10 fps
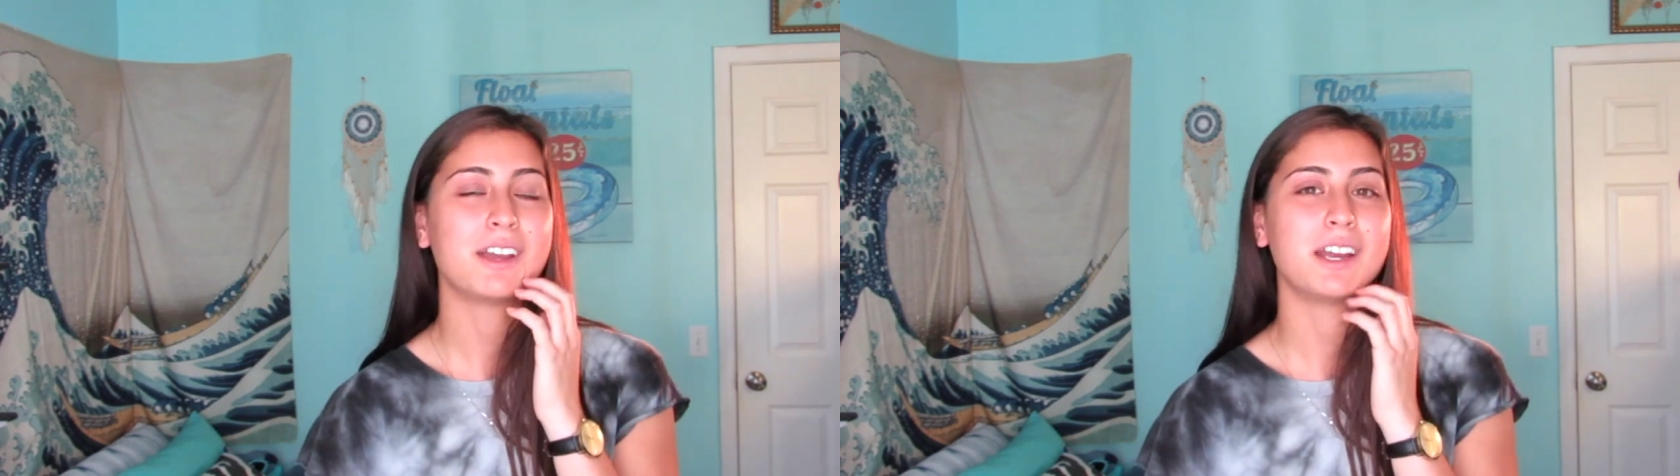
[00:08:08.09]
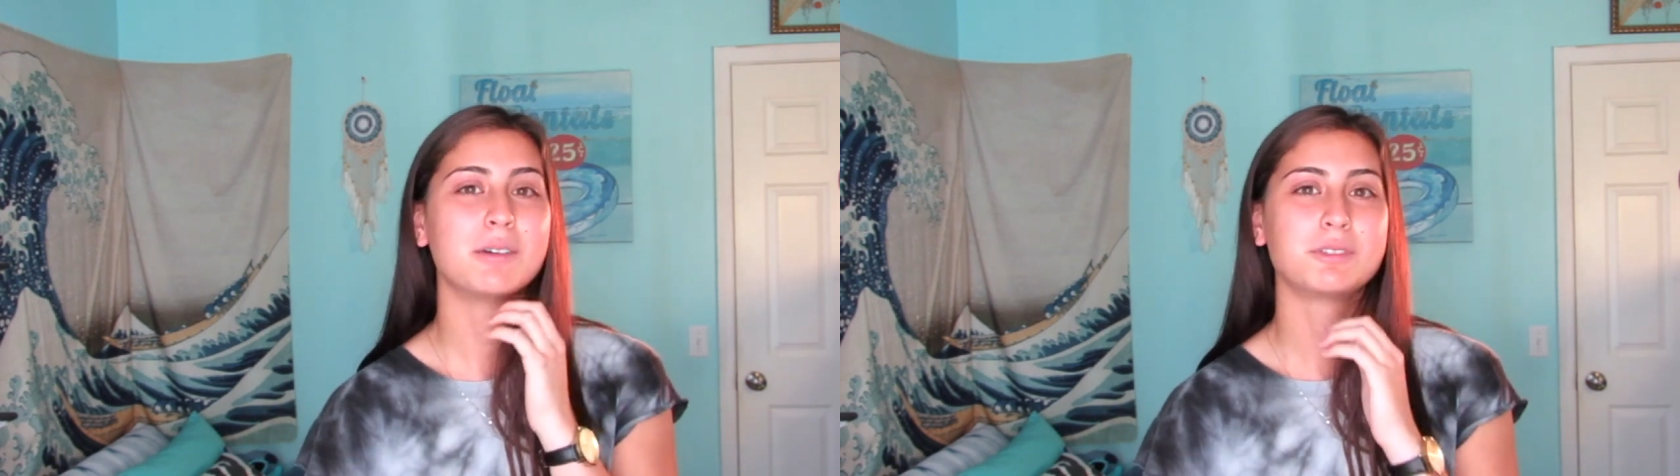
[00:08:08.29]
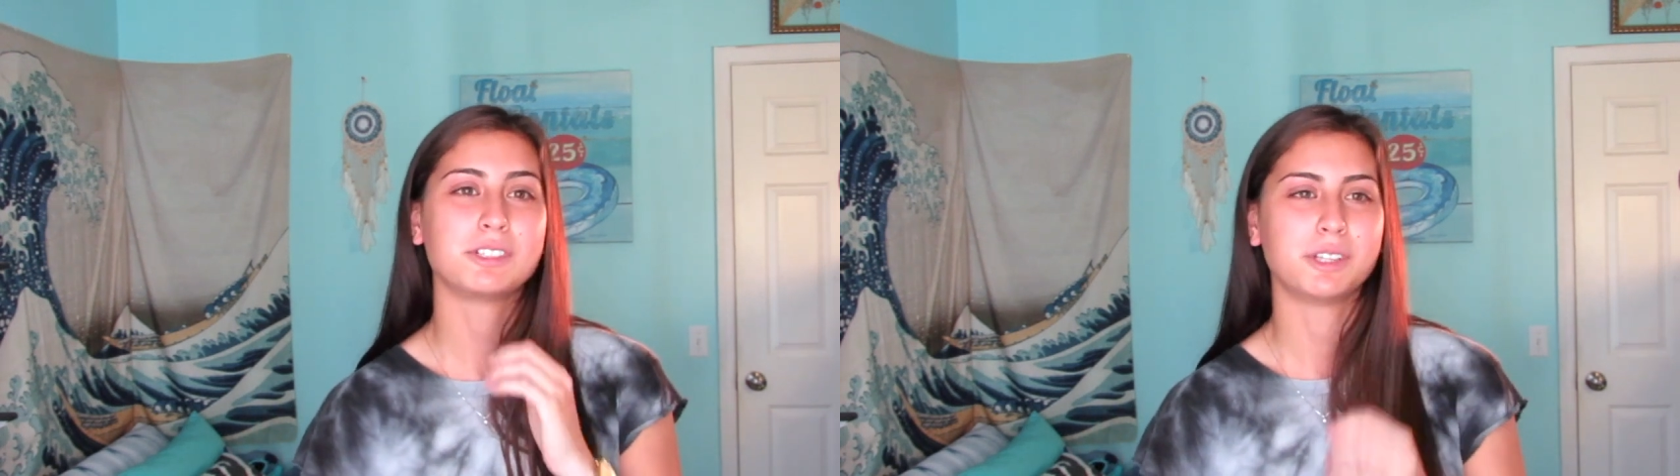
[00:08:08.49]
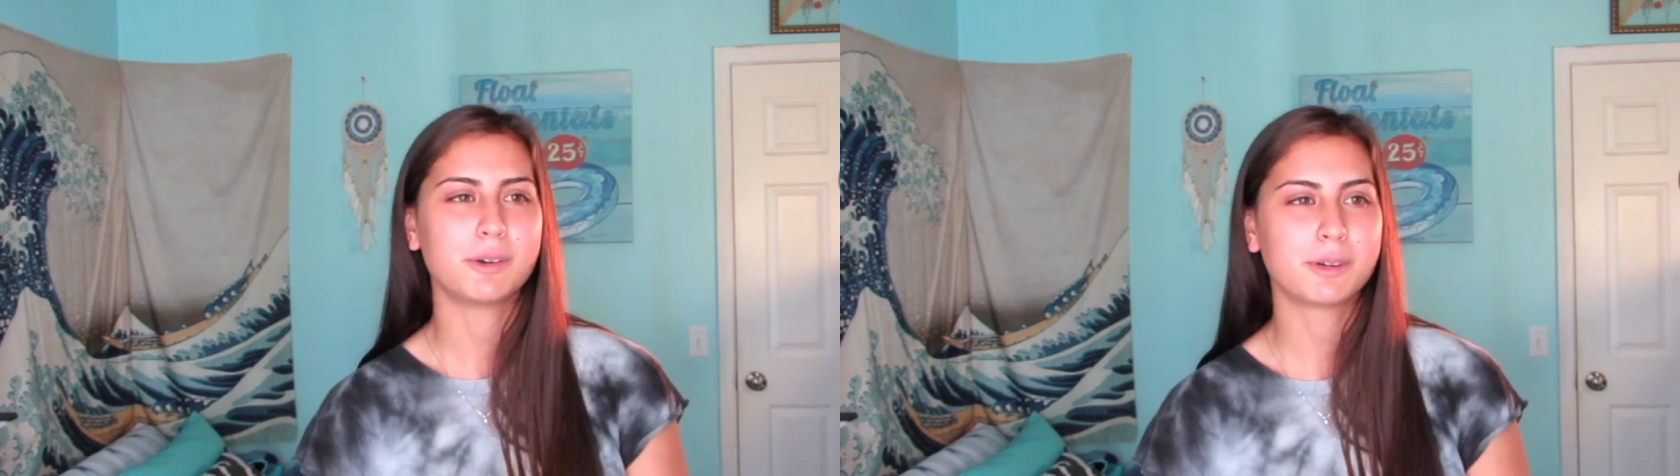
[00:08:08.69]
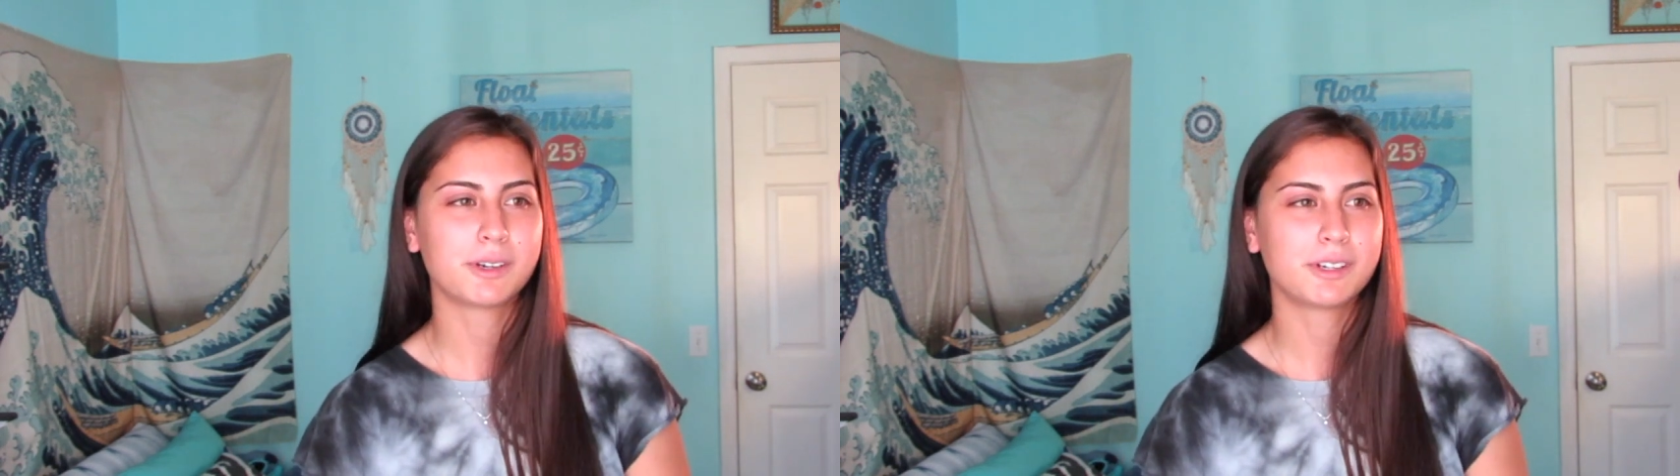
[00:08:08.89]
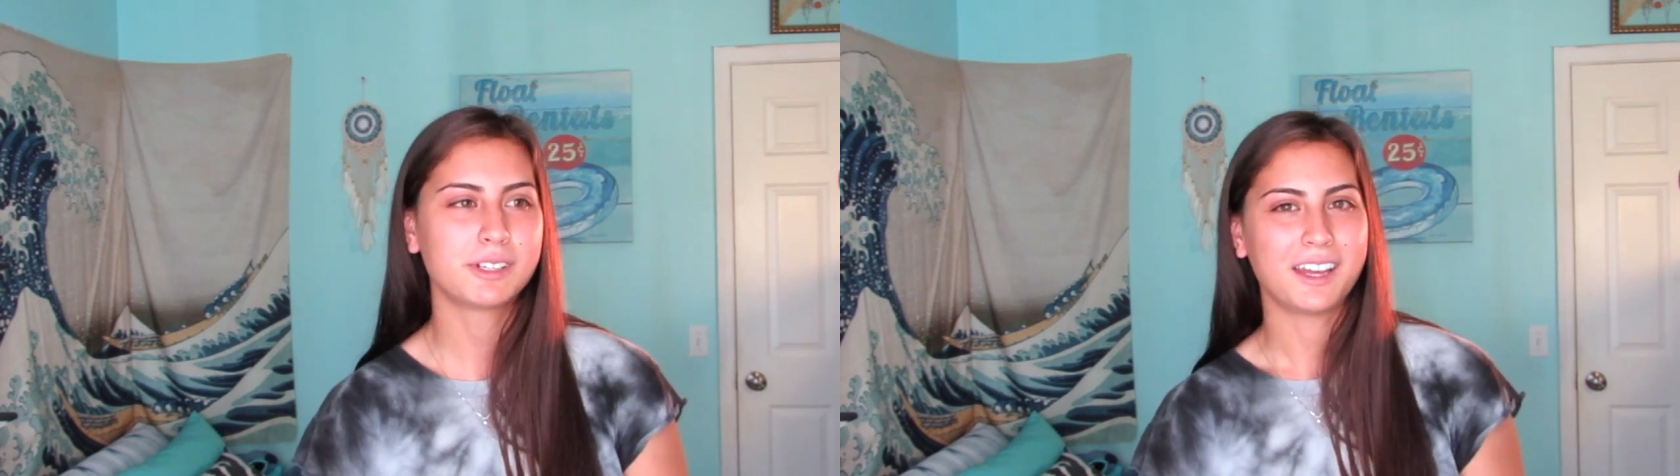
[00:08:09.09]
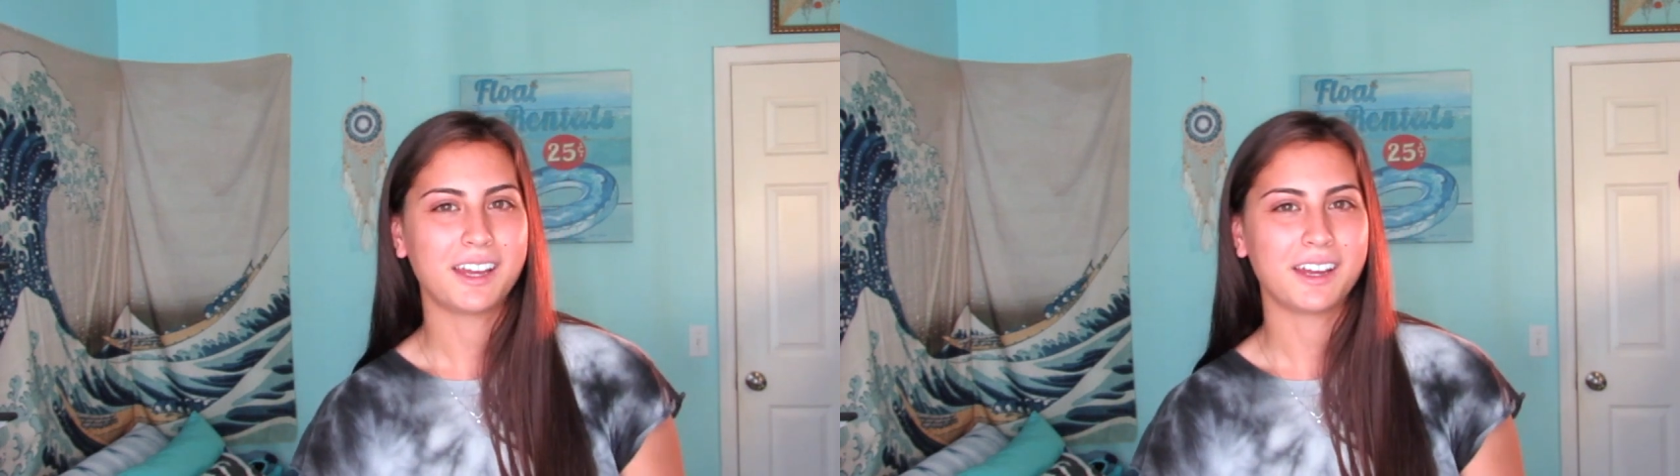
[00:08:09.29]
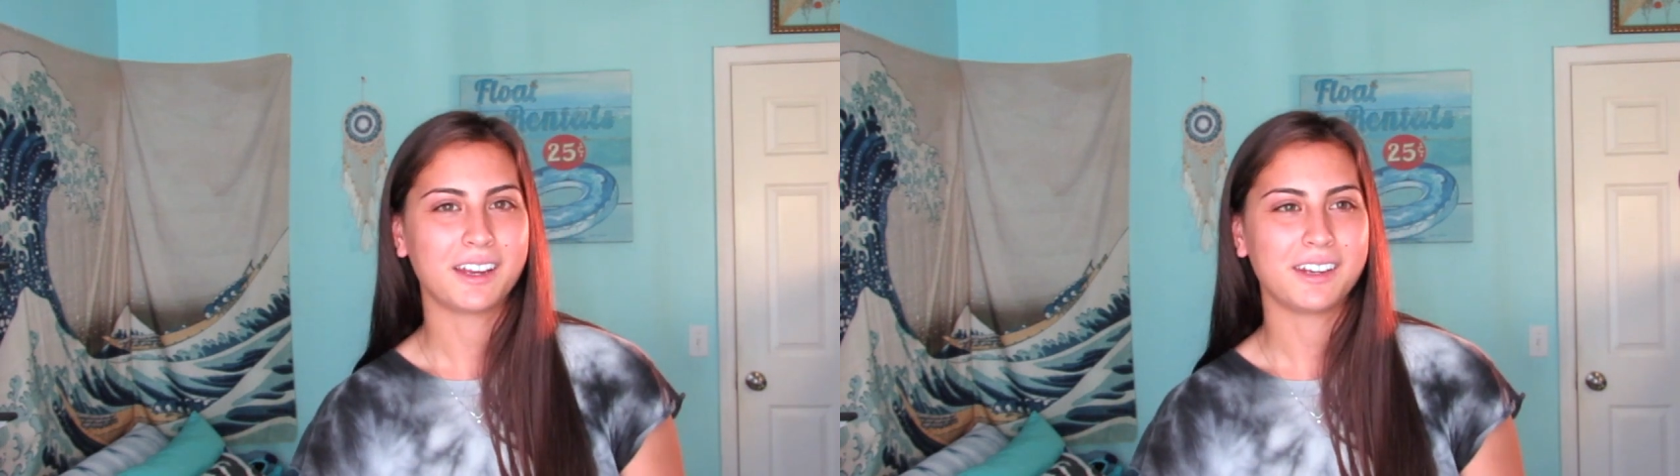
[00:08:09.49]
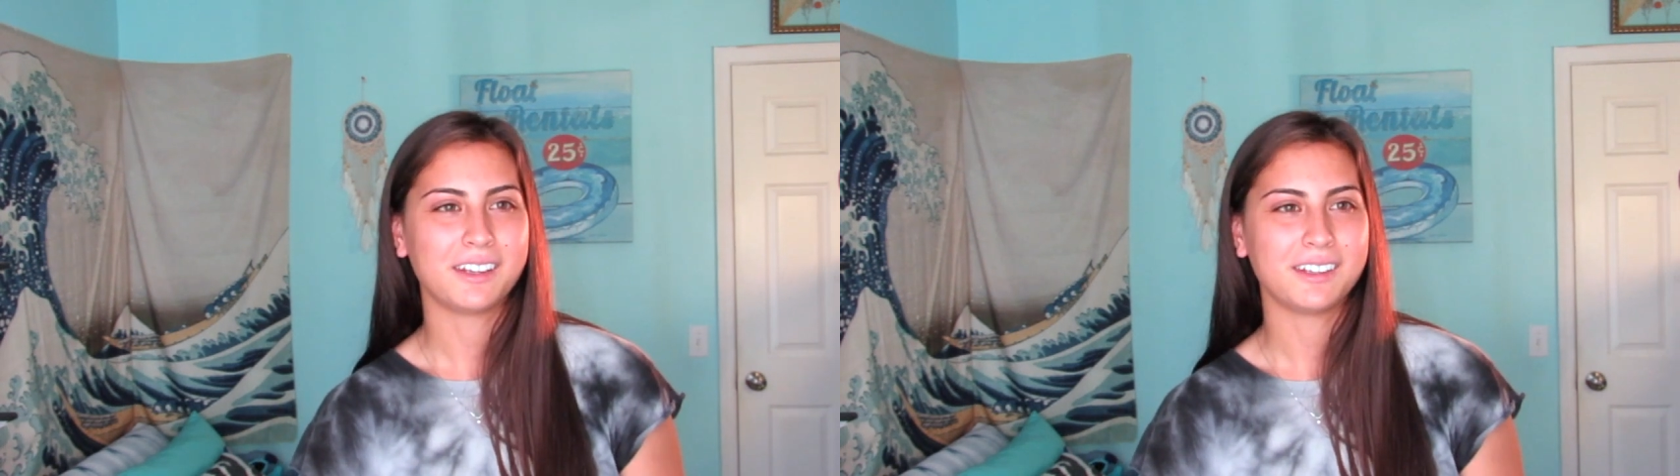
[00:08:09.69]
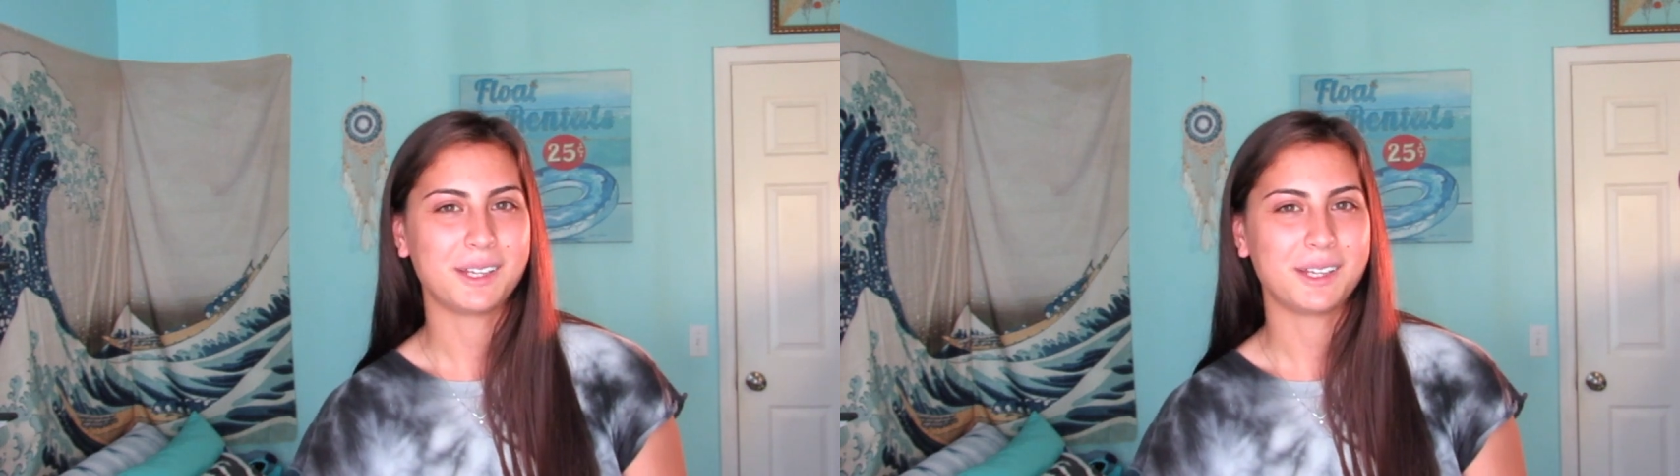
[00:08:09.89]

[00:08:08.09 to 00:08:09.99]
and it was lowered, and